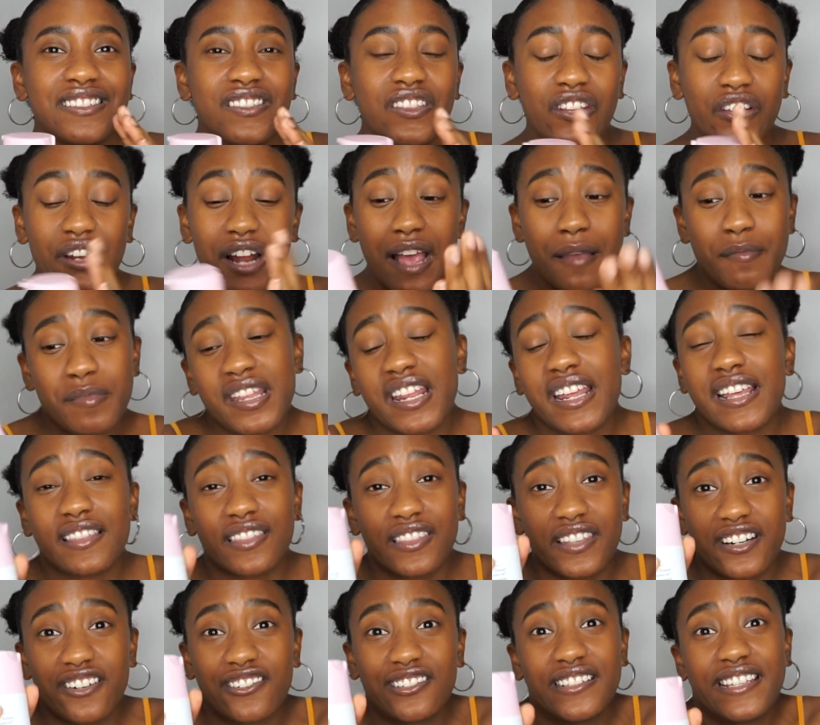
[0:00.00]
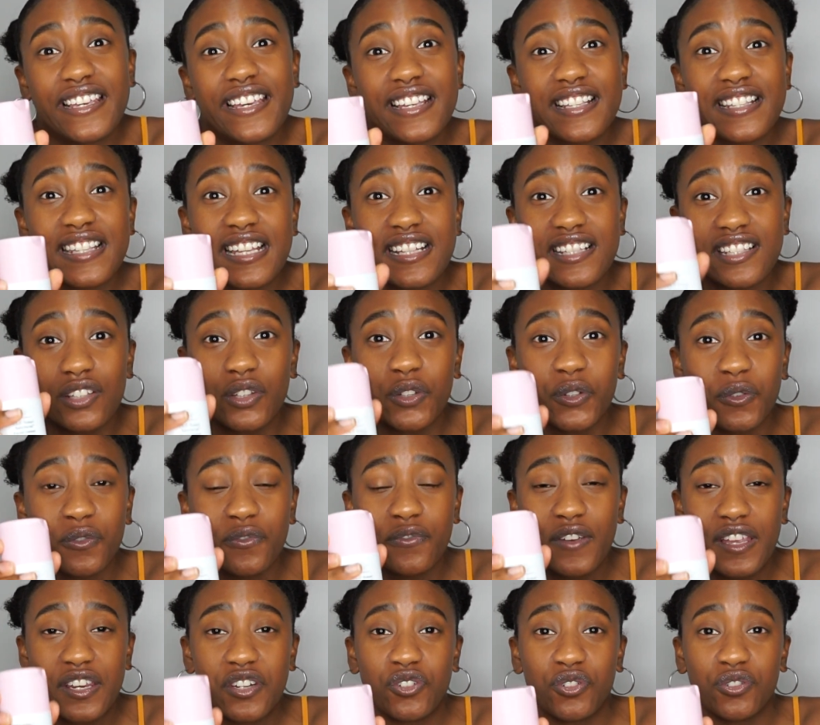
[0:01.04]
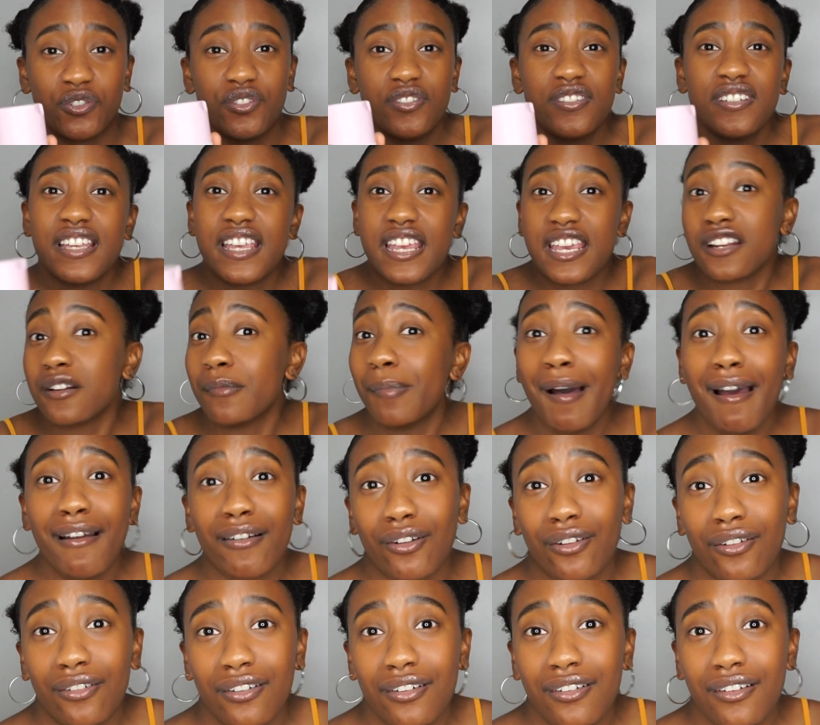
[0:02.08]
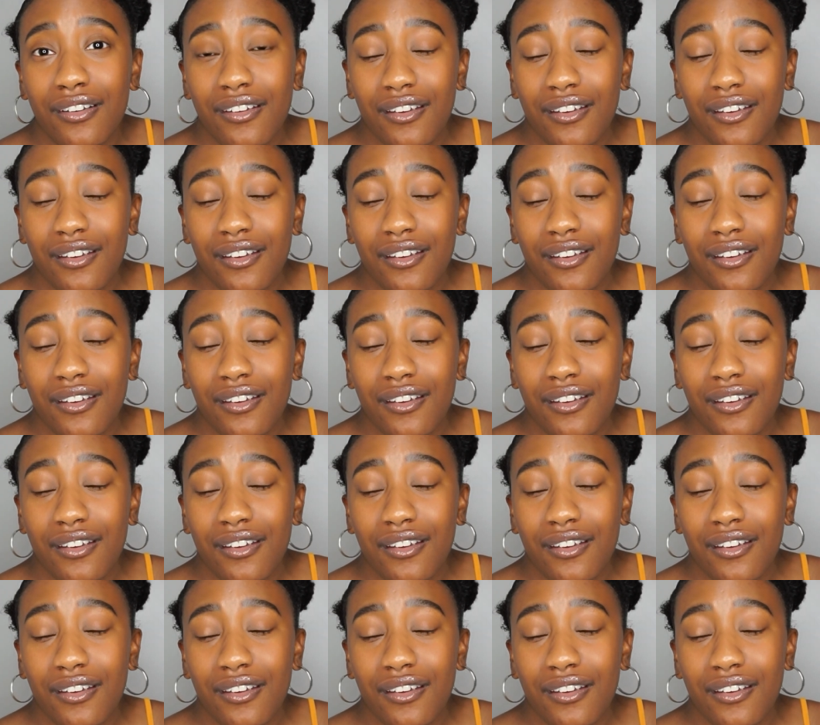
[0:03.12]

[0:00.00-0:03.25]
little, I mean, it literally is, it's a little facial in a bottle.